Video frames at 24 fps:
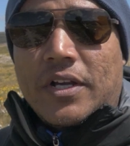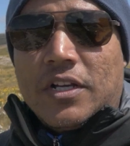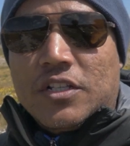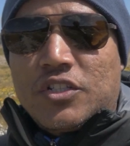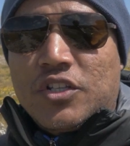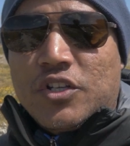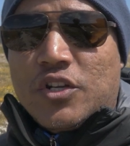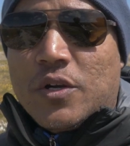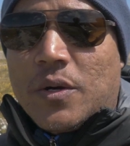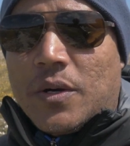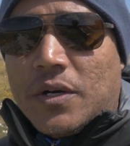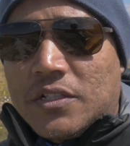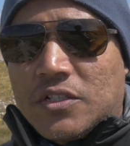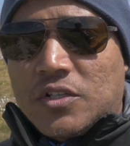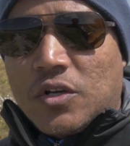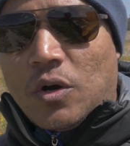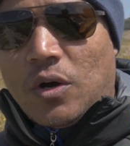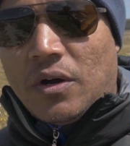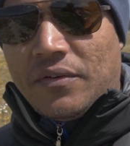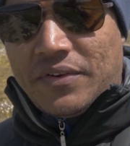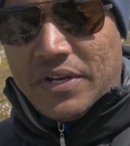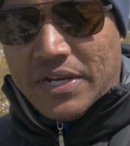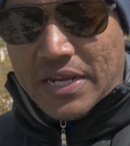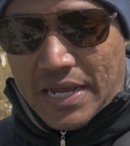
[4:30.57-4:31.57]
Continue our
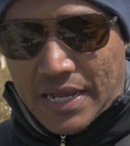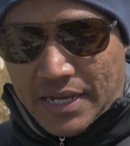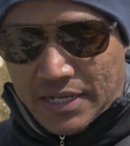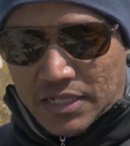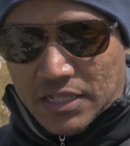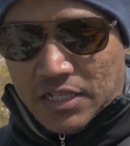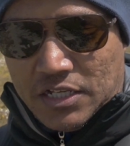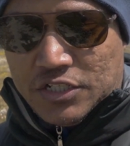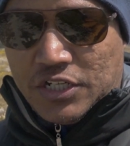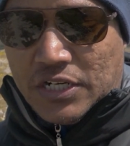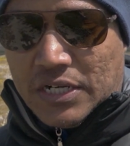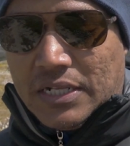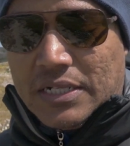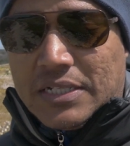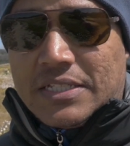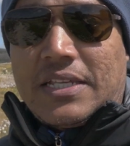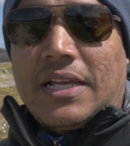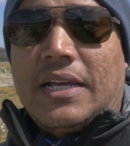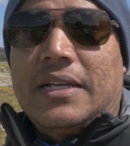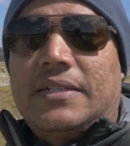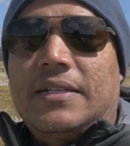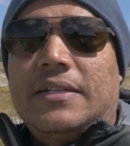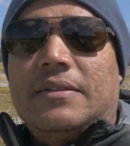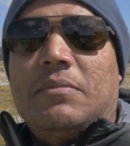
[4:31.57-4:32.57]
tour of the archaeological
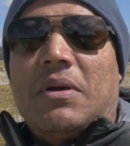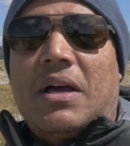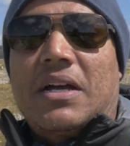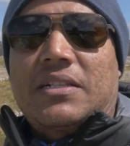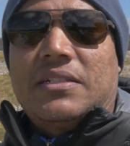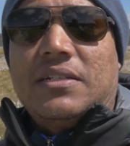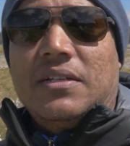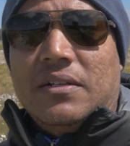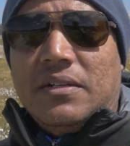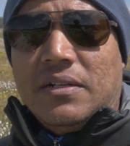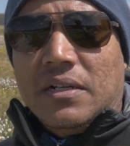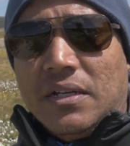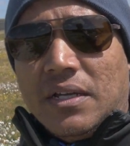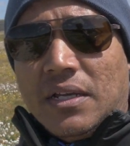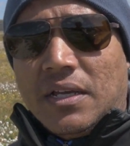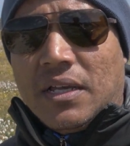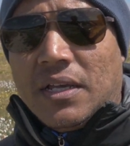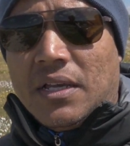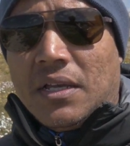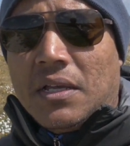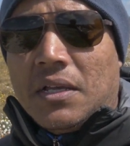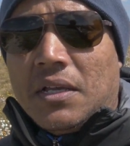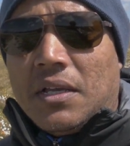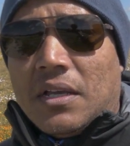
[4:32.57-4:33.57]
site in Maktar.
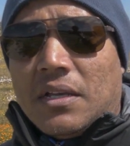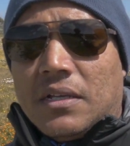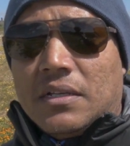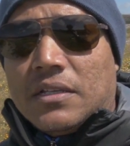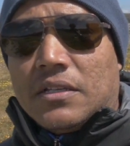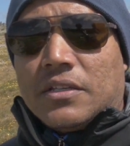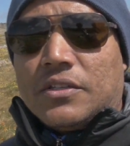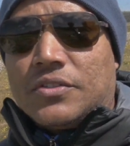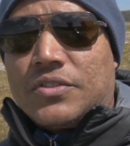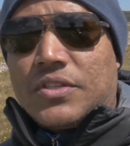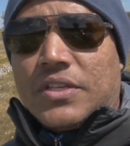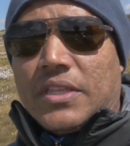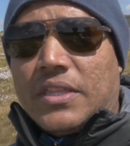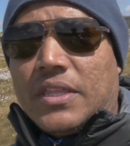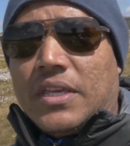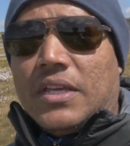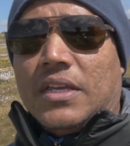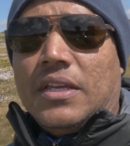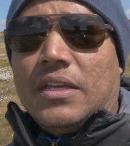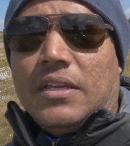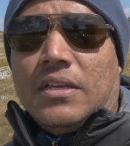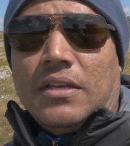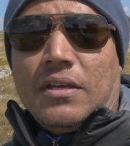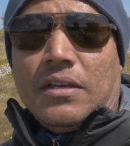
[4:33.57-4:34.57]
You see
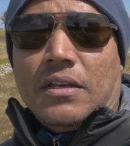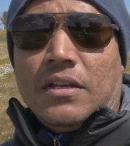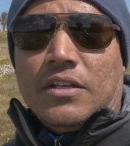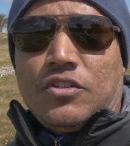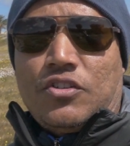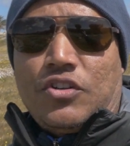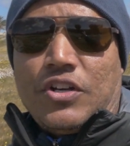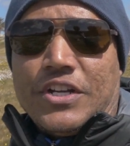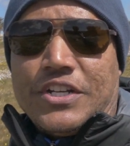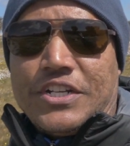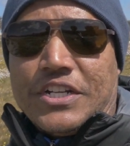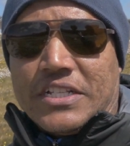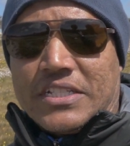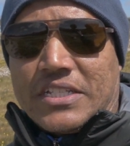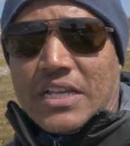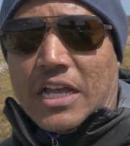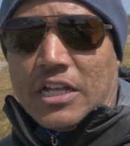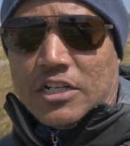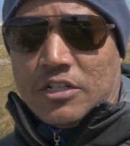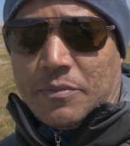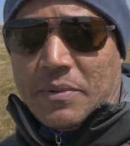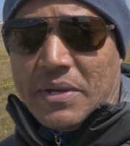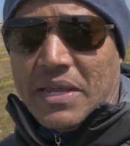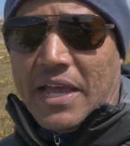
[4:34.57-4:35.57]
the Trajan's
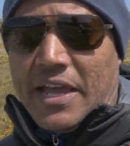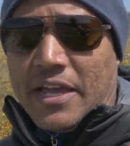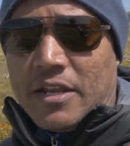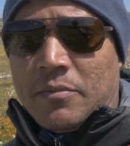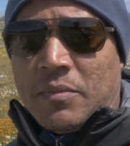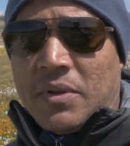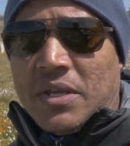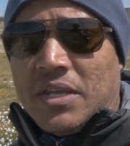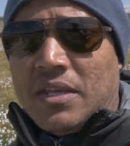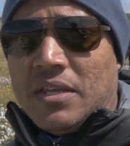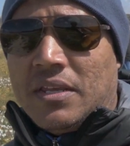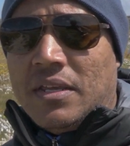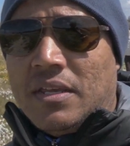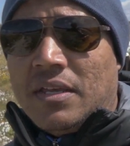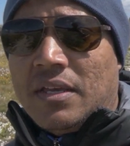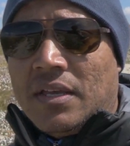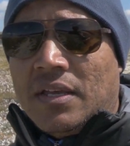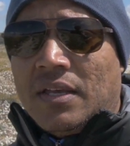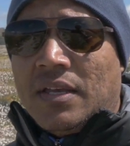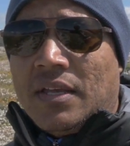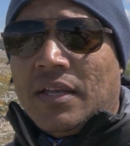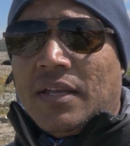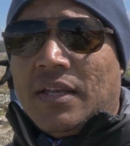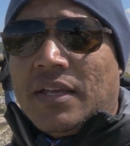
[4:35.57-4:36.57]
arch behind me.
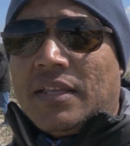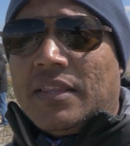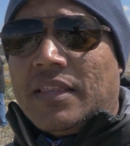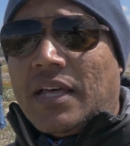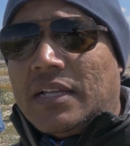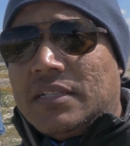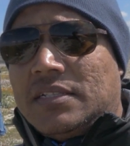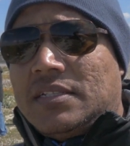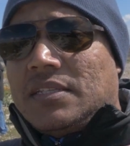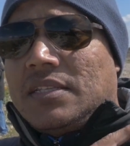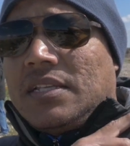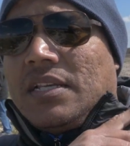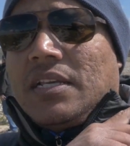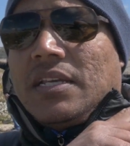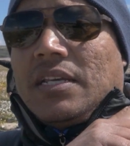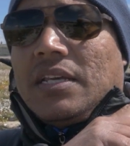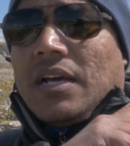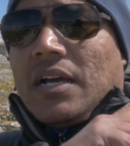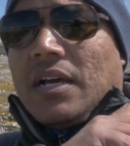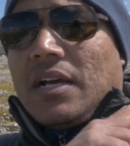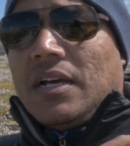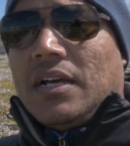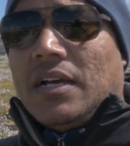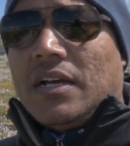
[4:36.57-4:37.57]
That's the
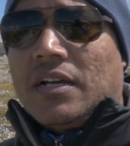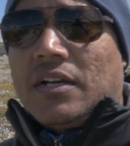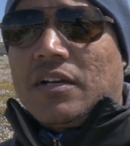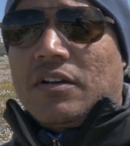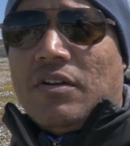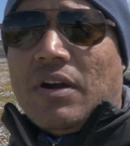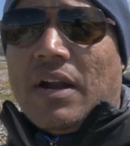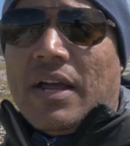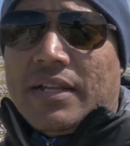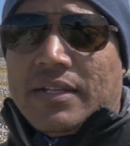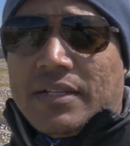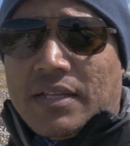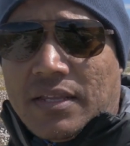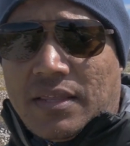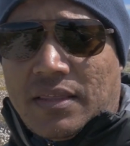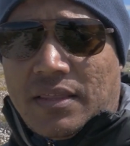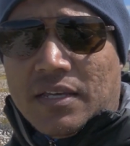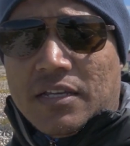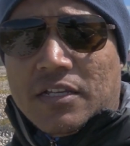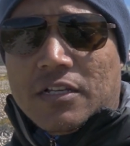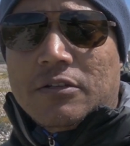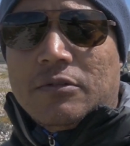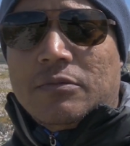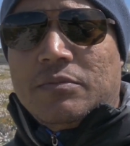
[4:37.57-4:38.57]
grand
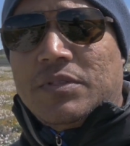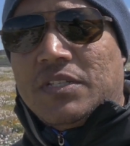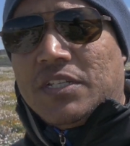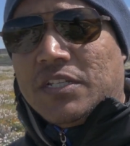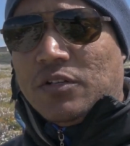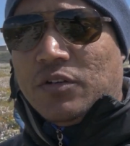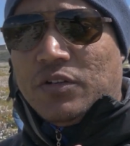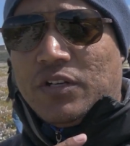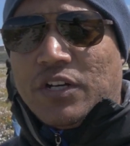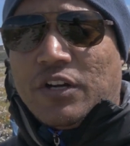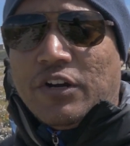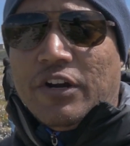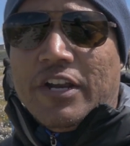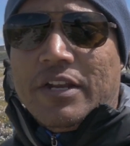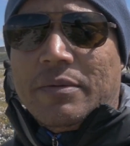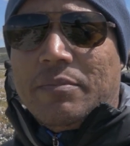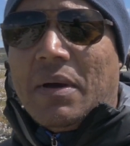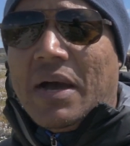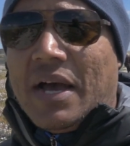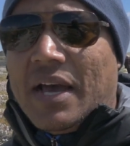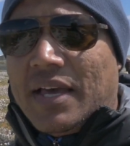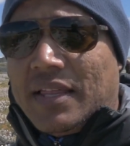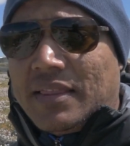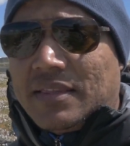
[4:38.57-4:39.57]
thermes, you know, the great
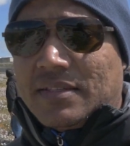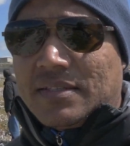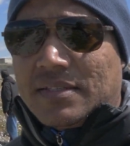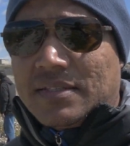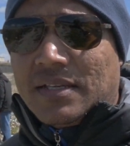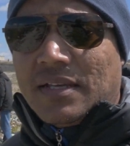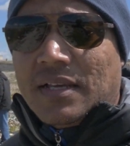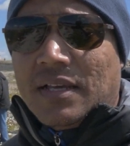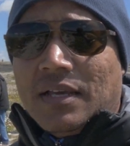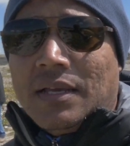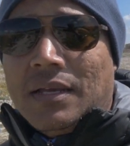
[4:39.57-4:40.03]
baths,